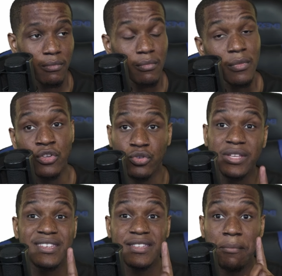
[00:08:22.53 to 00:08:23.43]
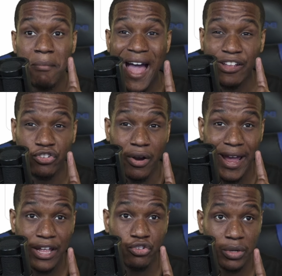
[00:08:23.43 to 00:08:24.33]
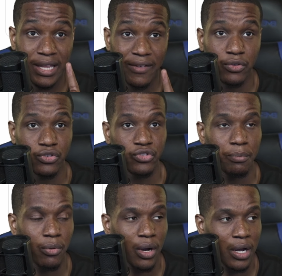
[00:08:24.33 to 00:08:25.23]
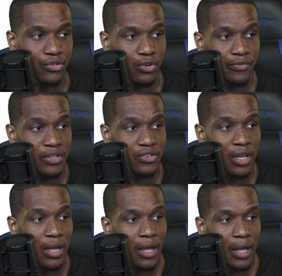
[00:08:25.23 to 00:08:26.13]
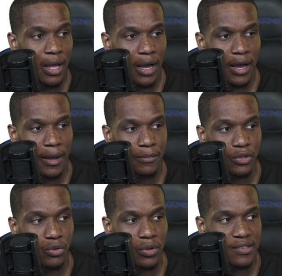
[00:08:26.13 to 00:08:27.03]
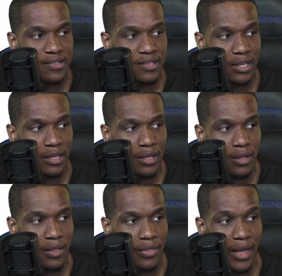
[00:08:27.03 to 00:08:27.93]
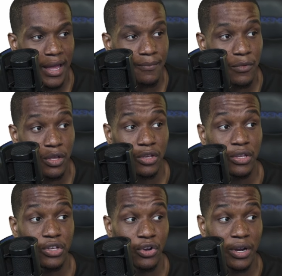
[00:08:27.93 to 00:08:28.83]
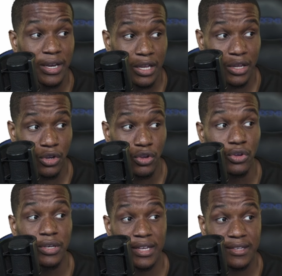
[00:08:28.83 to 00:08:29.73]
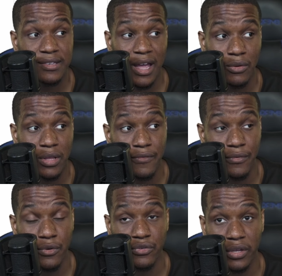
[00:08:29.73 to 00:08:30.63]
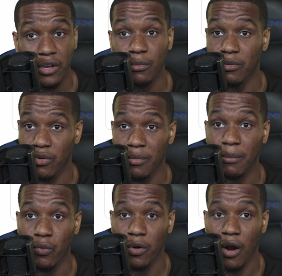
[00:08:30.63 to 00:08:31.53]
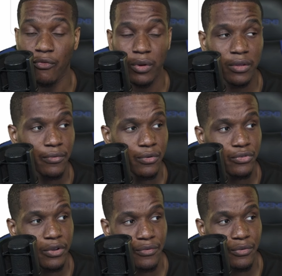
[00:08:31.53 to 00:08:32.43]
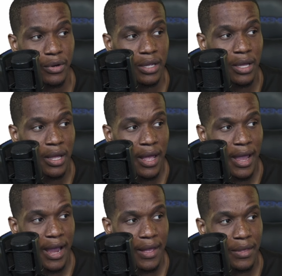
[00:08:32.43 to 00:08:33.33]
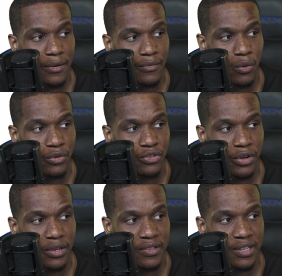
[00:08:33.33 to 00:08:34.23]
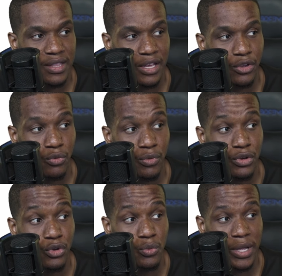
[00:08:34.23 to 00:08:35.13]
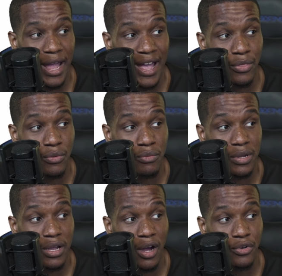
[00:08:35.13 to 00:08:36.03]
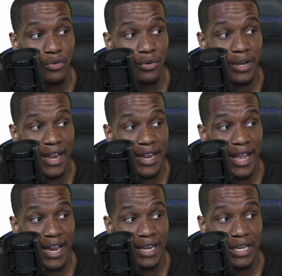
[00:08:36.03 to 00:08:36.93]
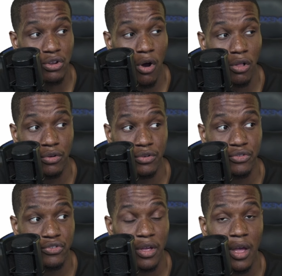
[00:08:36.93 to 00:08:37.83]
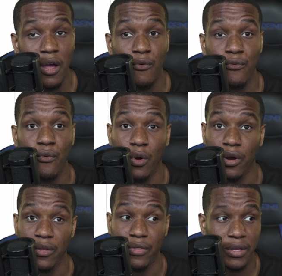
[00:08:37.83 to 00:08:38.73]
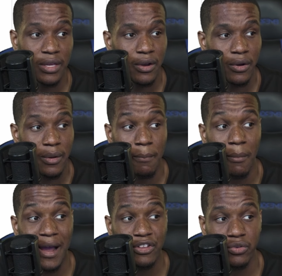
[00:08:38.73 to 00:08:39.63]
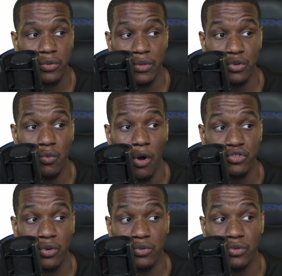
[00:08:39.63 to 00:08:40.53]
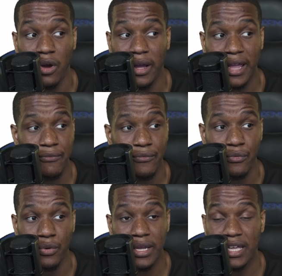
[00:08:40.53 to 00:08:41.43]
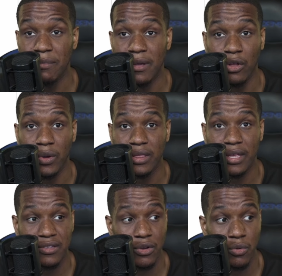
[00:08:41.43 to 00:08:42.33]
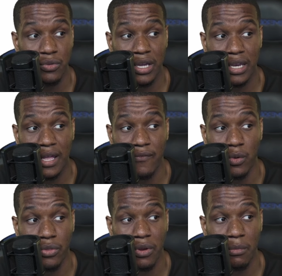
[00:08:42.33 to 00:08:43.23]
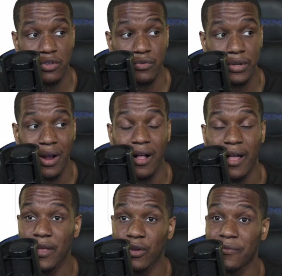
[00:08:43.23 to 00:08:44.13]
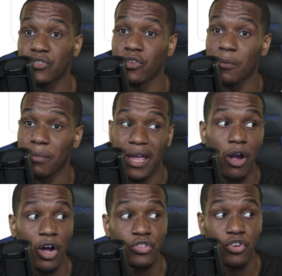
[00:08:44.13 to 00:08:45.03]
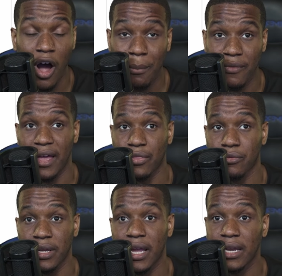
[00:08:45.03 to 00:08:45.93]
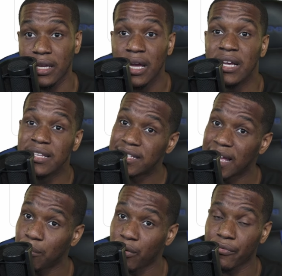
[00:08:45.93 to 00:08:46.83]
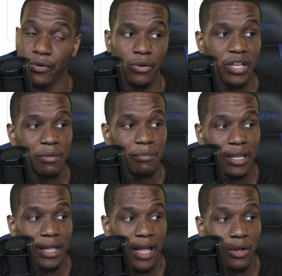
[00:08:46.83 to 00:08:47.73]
So this is to match our entry-level service. You can see that you're going to get a good discount in the first year, but remember, we're offering the first year free. And then, of course, you're going to see that you're renewing at $380 for the year. Mind you, you also do not get free email with this. They're only going to give you a 3 months free trial, and then you have to start paying on top of that $380 separate for your email accounts.